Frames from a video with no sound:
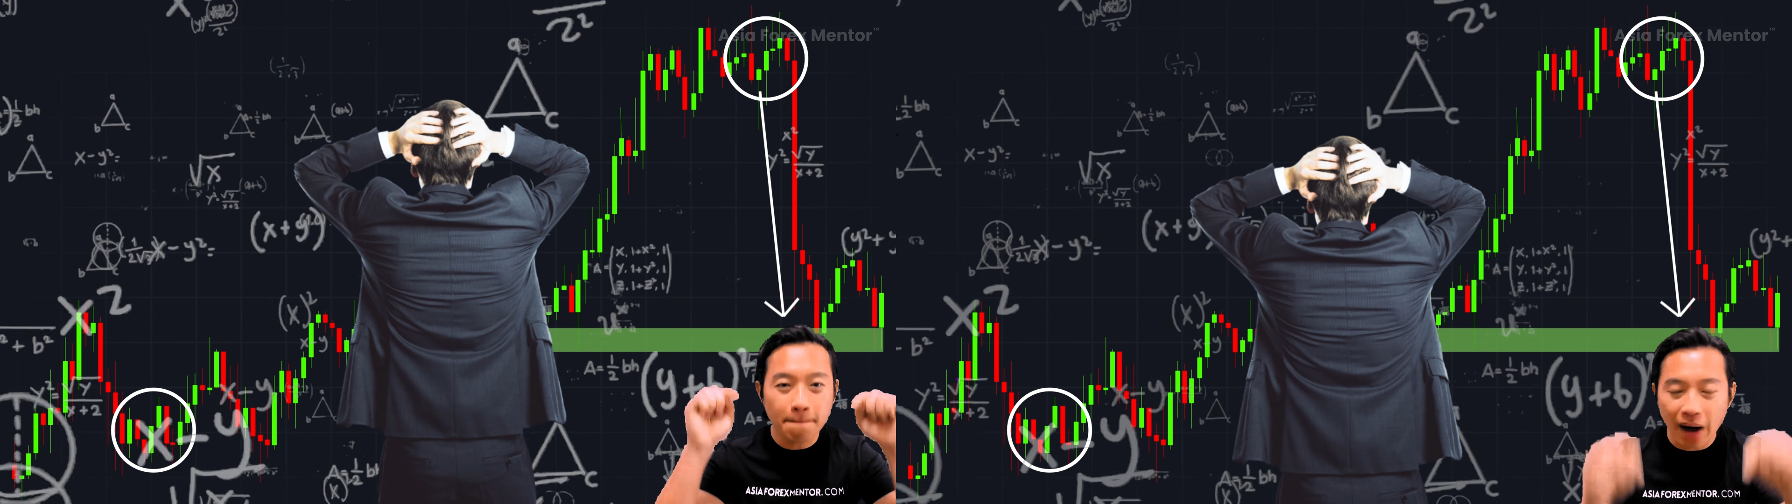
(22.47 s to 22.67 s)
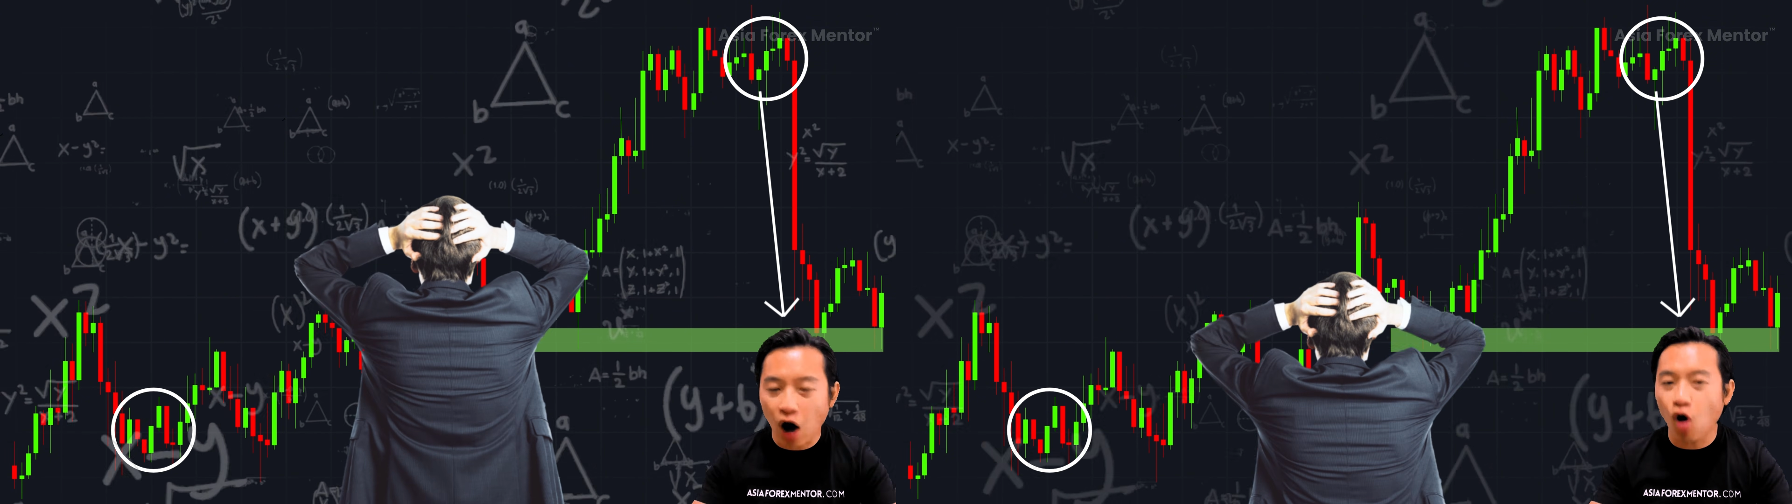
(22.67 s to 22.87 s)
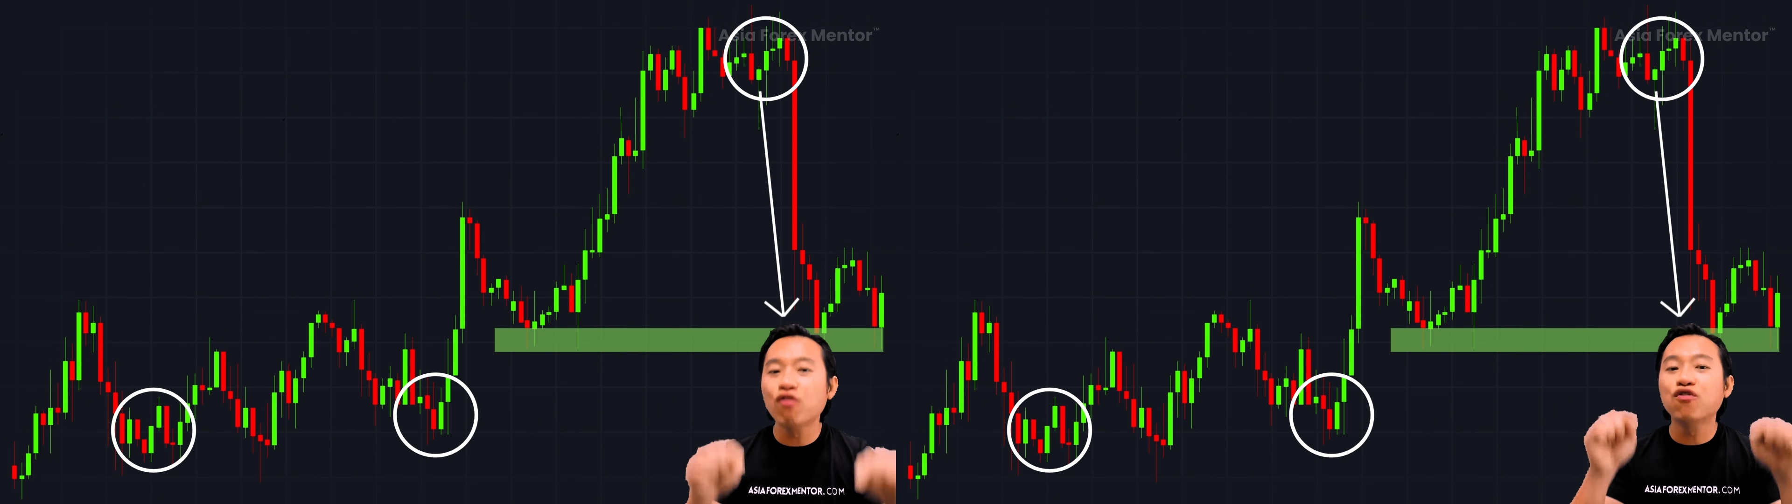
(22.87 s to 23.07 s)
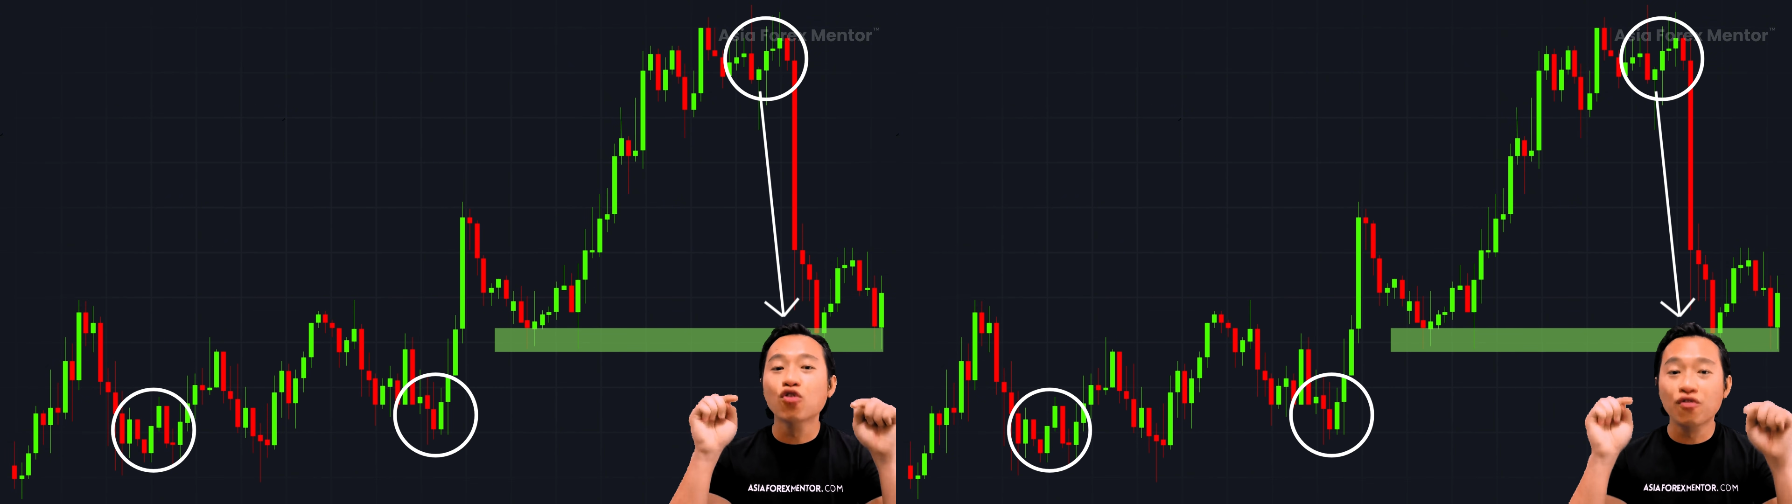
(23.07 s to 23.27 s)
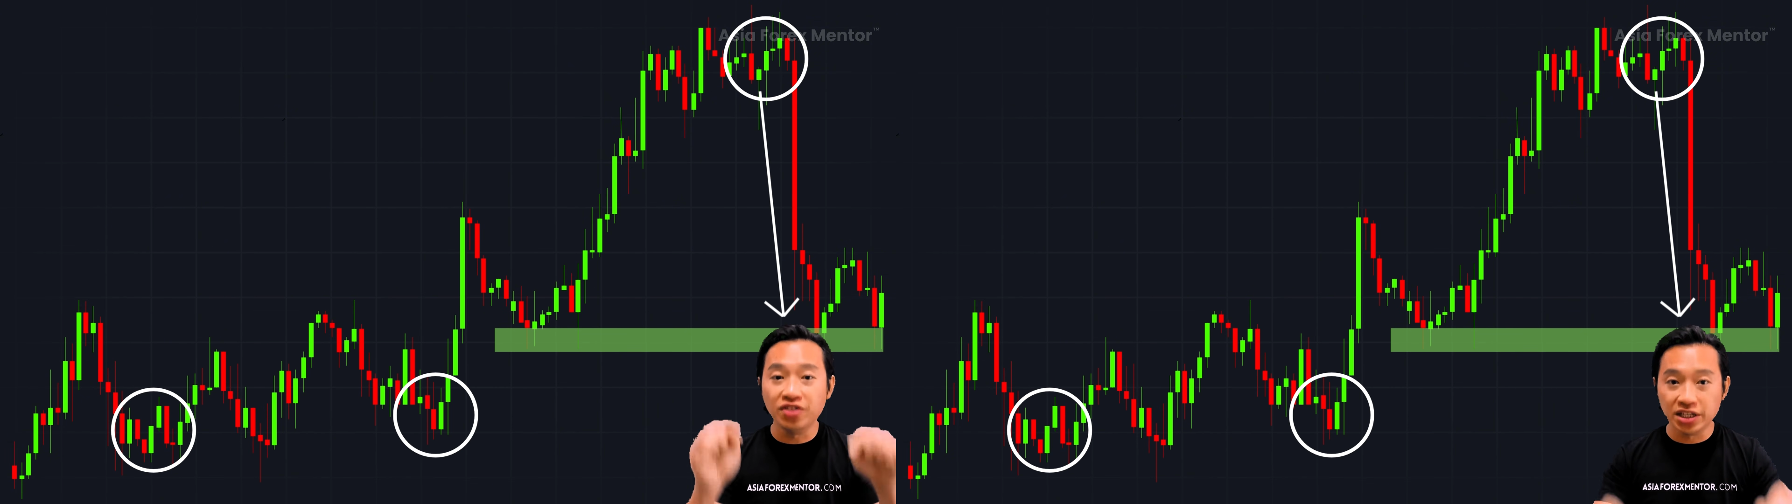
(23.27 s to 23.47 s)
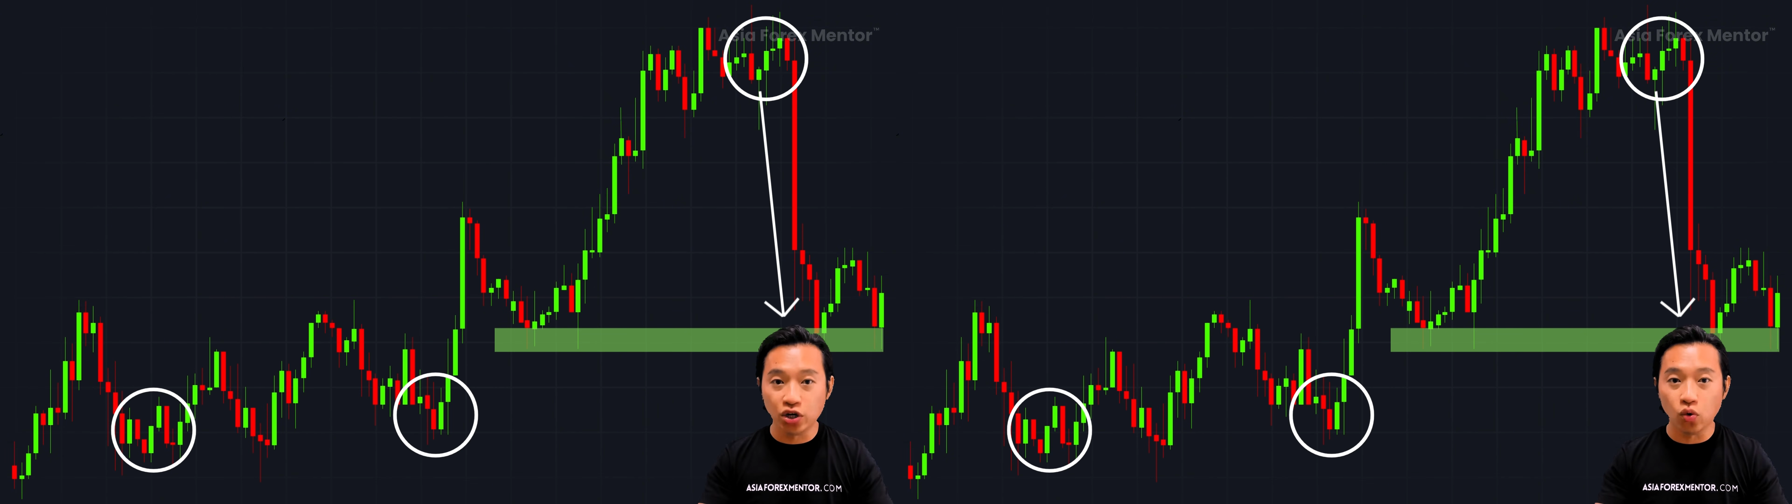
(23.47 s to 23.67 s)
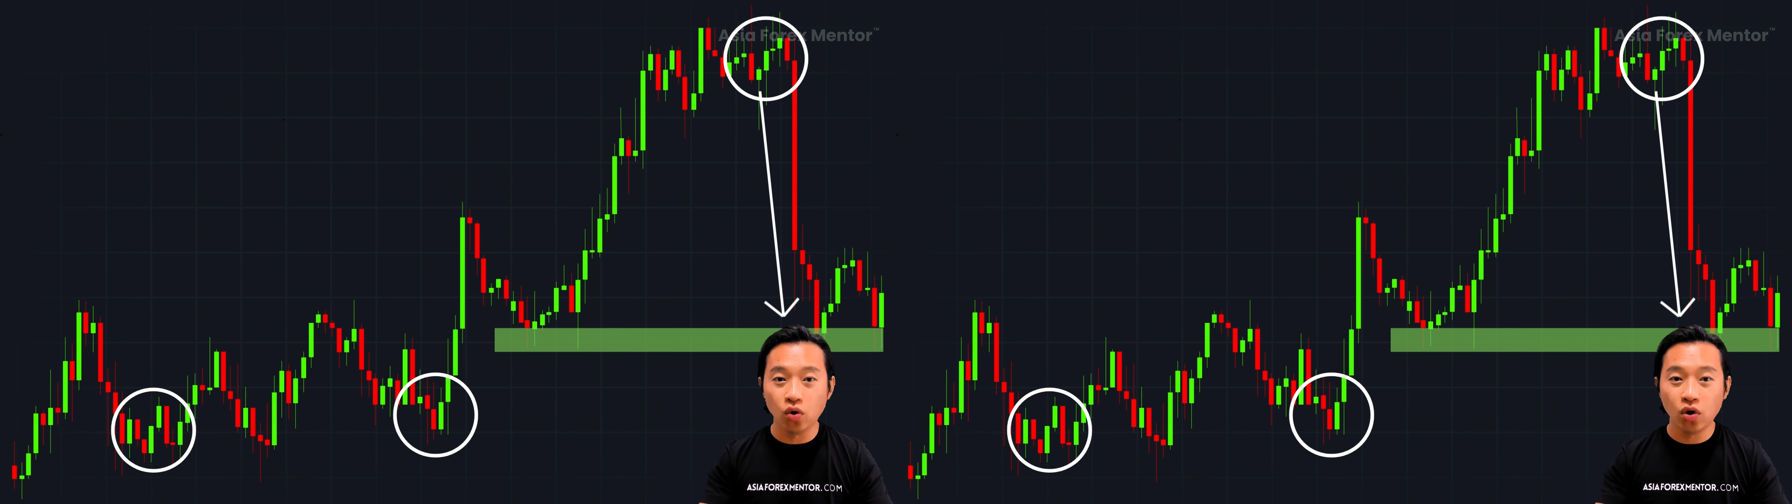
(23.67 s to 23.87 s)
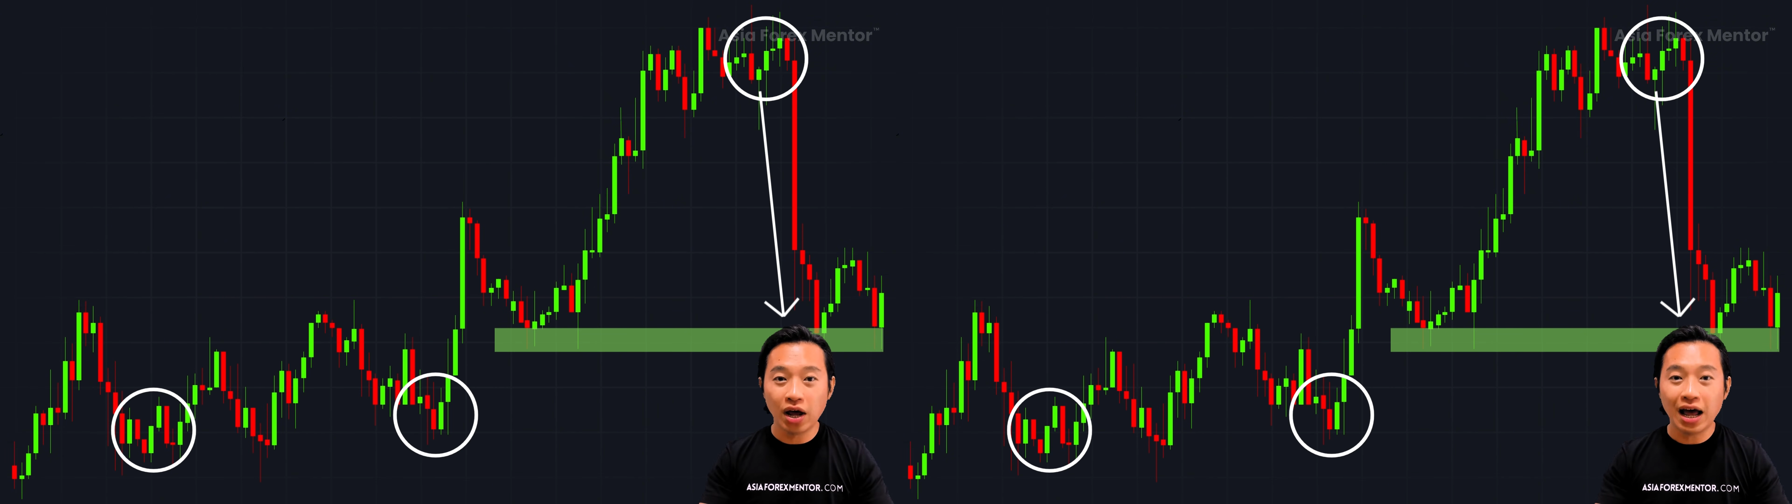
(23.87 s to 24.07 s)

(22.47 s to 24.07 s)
powerful video,